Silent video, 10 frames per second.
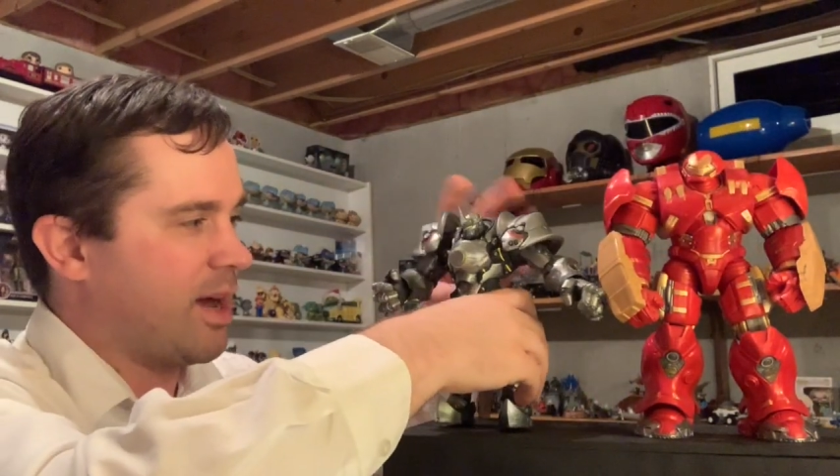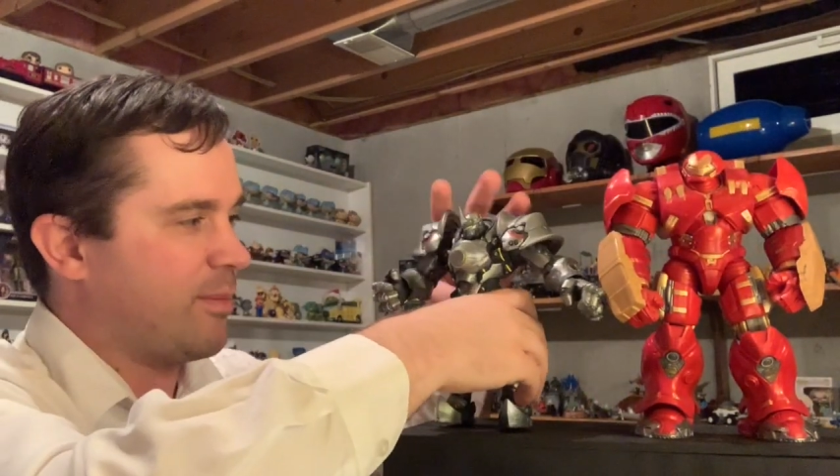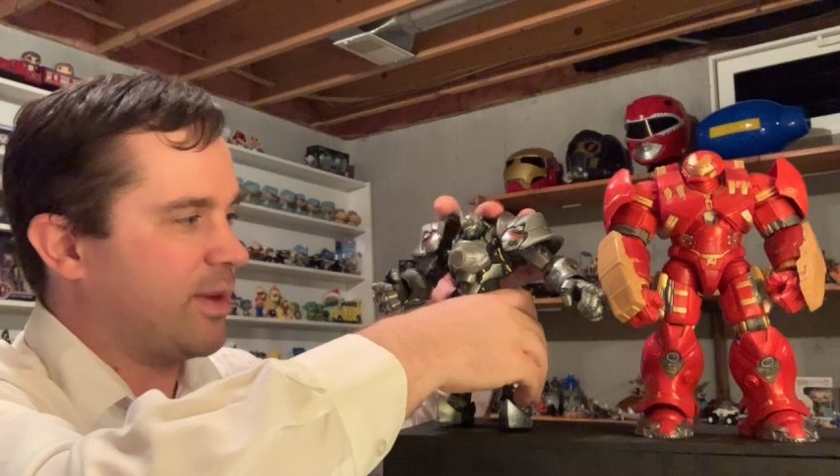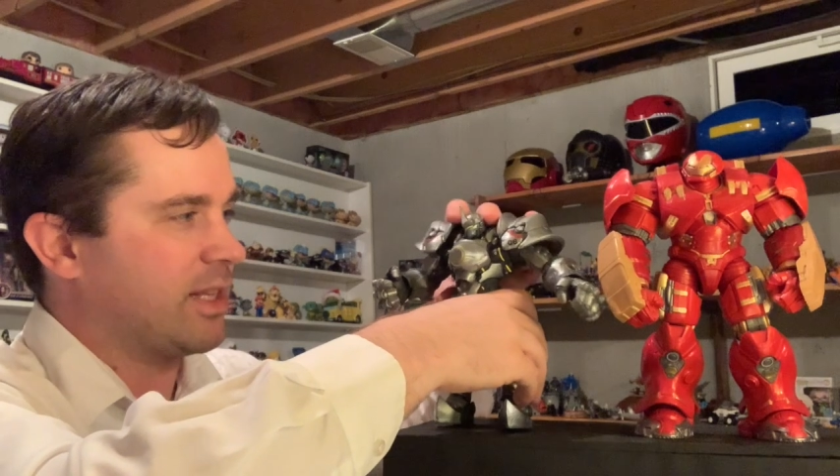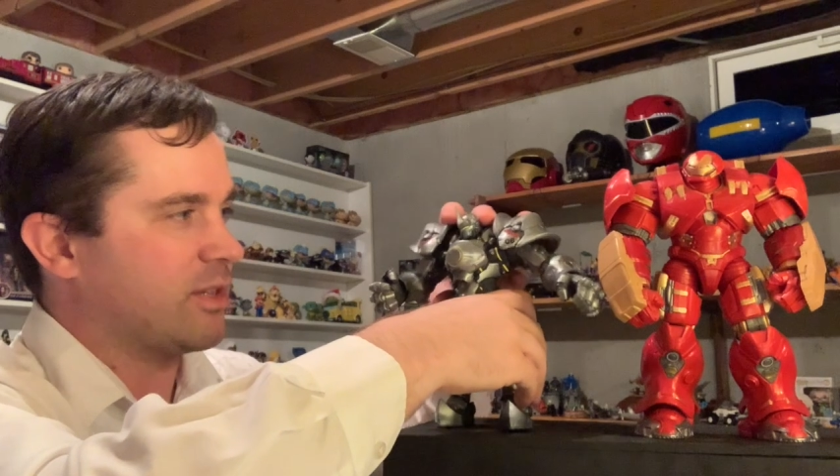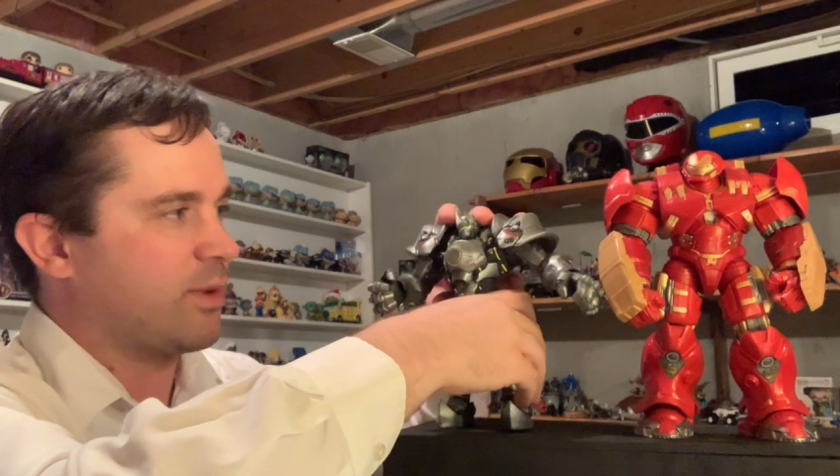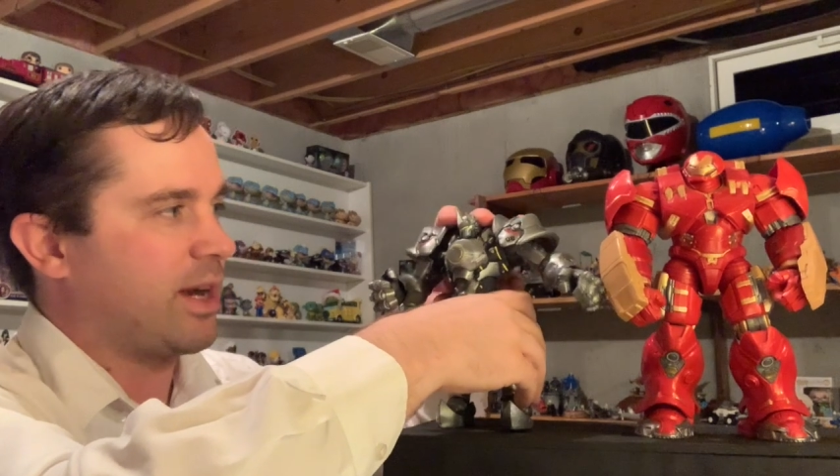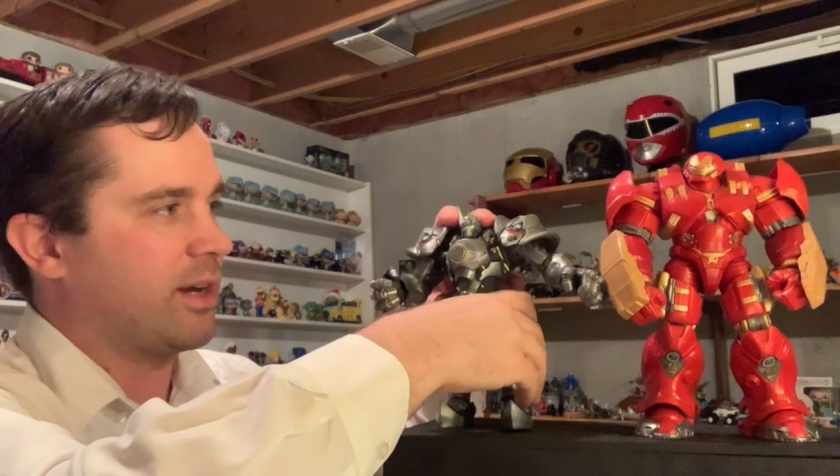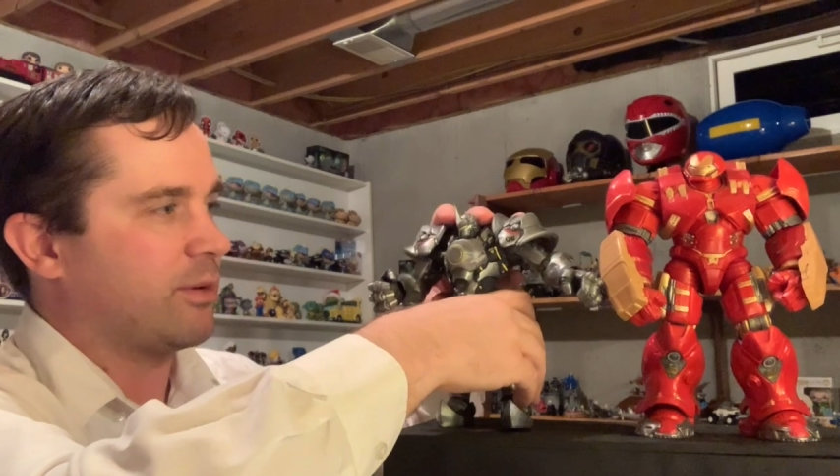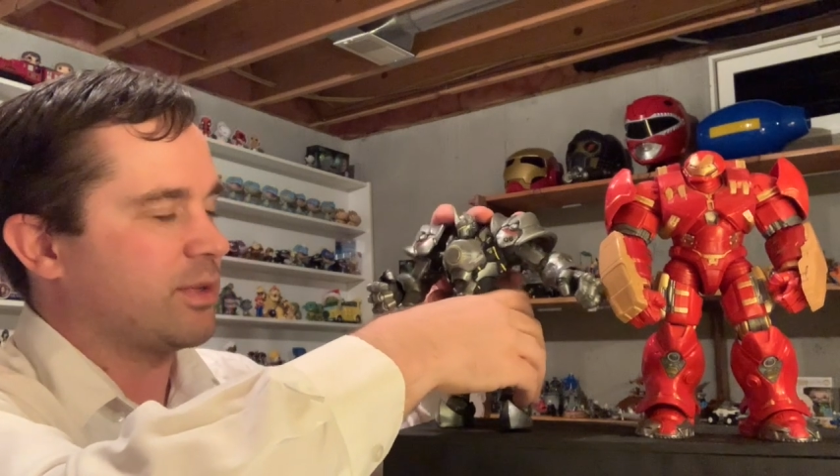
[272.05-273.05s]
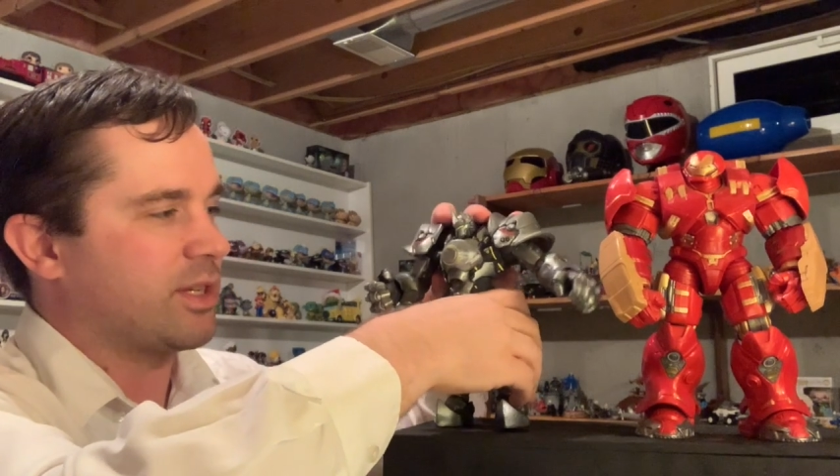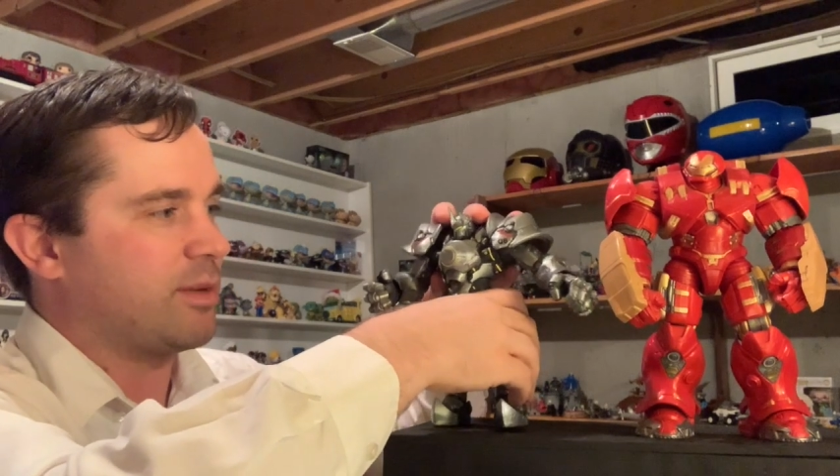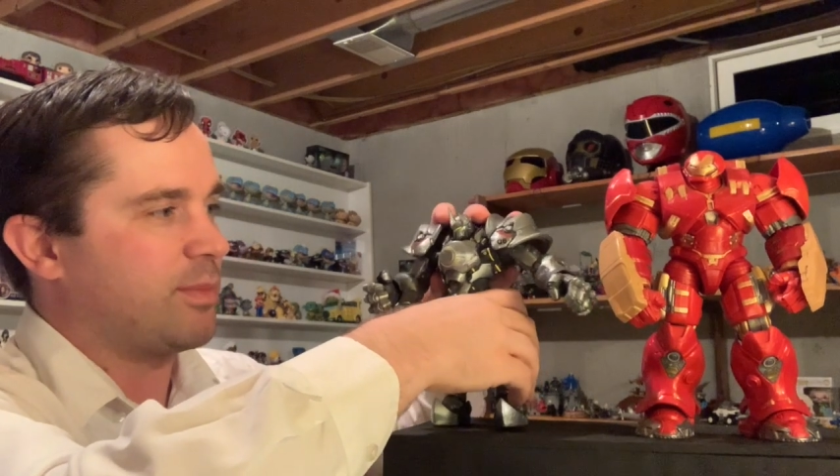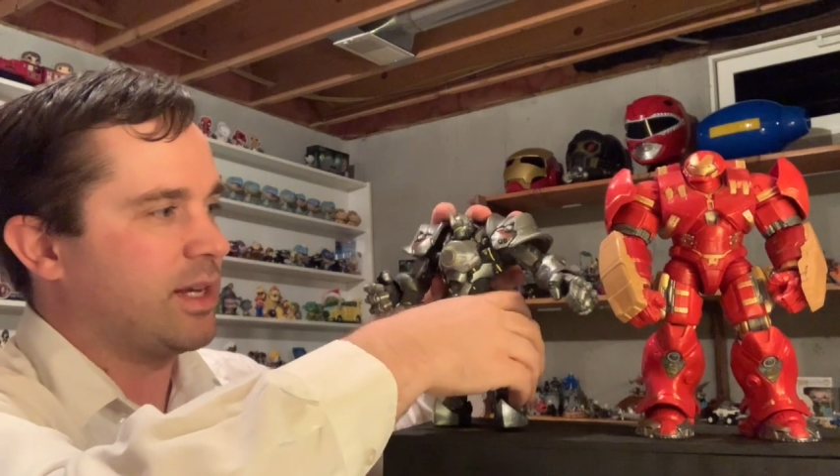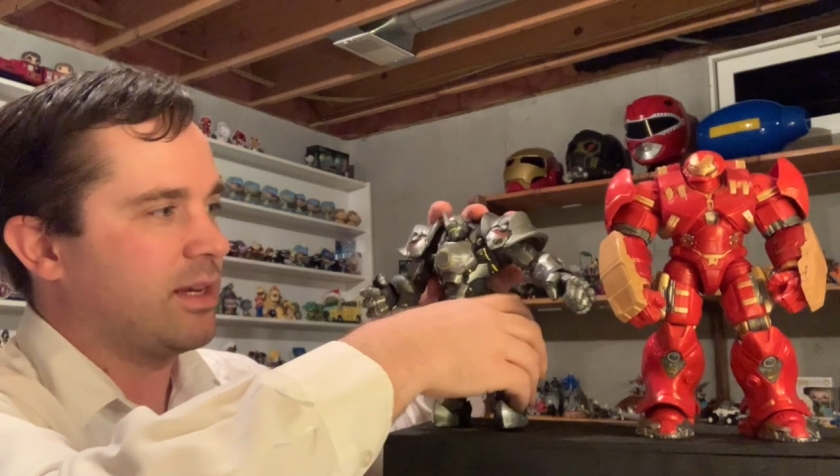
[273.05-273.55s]
how big this Reinhardt was going to
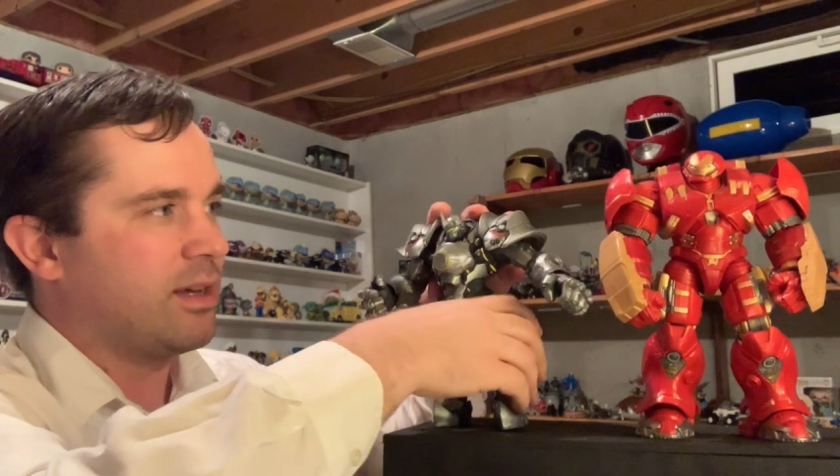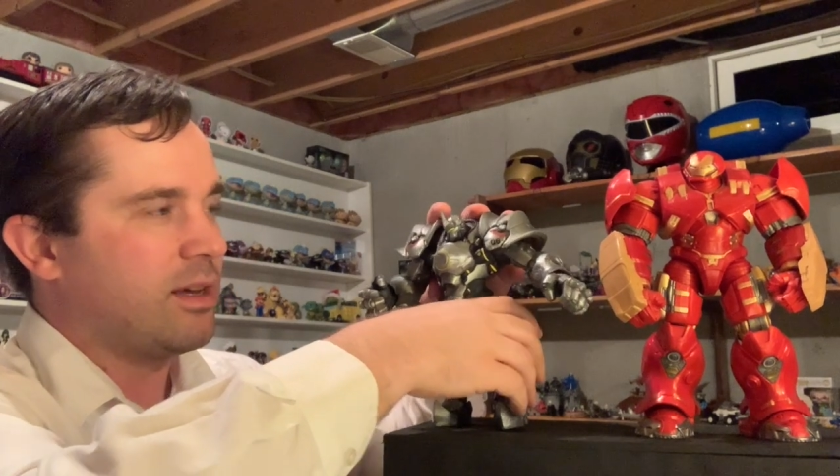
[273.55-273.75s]
be.